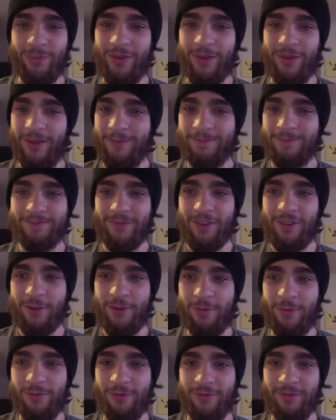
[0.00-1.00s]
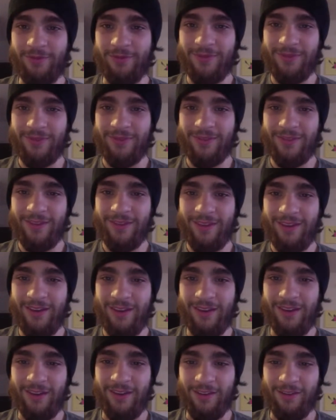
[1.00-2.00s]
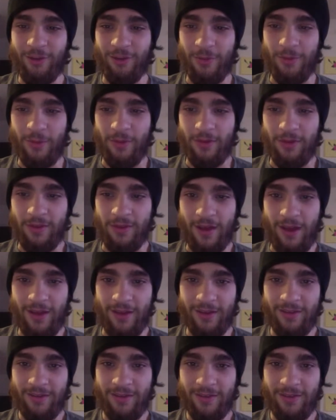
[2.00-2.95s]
but just hoping you just show me what it's got.